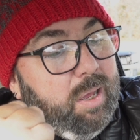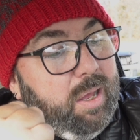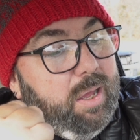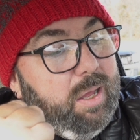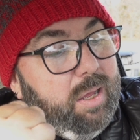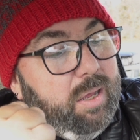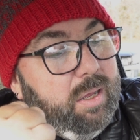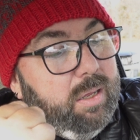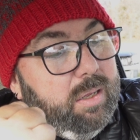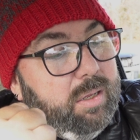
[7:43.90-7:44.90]

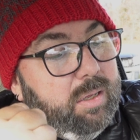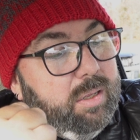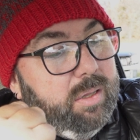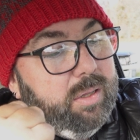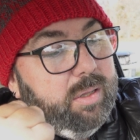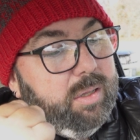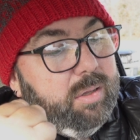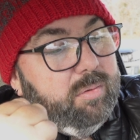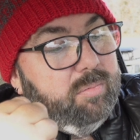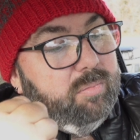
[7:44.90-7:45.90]

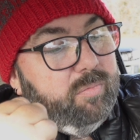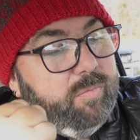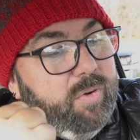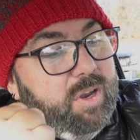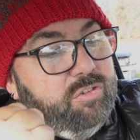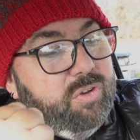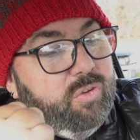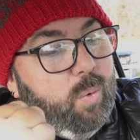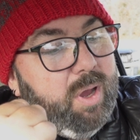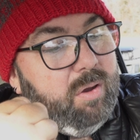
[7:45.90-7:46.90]

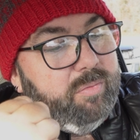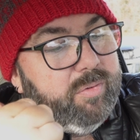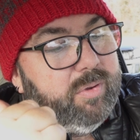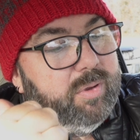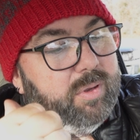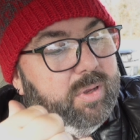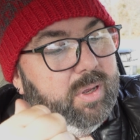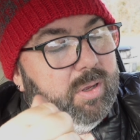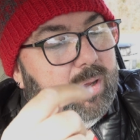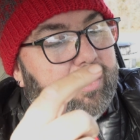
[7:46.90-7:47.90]
312
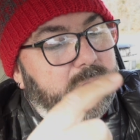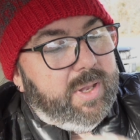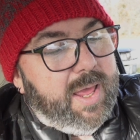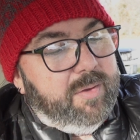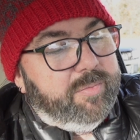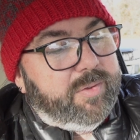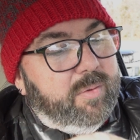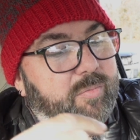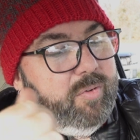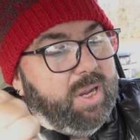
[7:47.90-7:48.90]
on the left
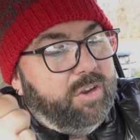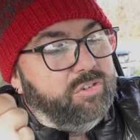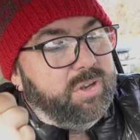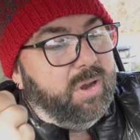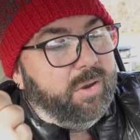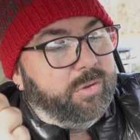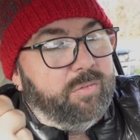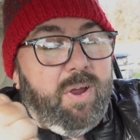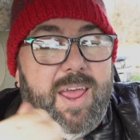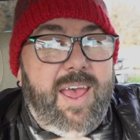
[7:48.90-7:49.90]
and 309 on the
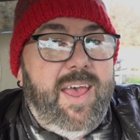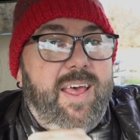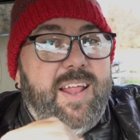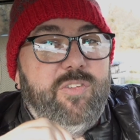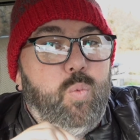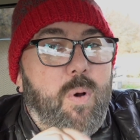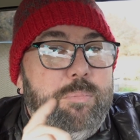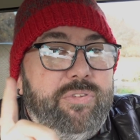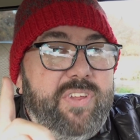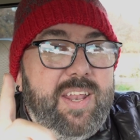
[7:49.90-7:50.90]
right. That's
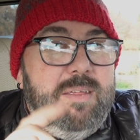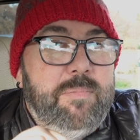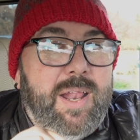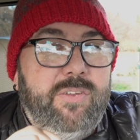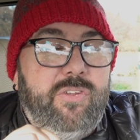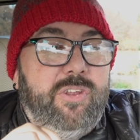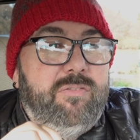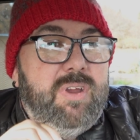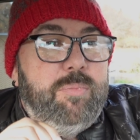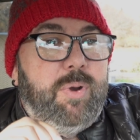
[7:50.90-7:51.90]
1% imbalance on the
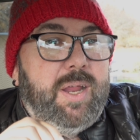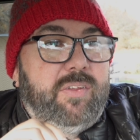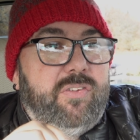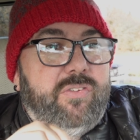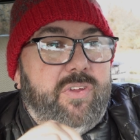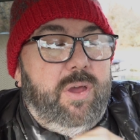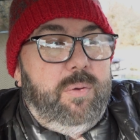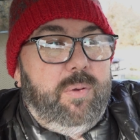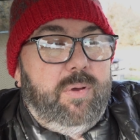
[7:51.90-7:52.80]
rear brakes. So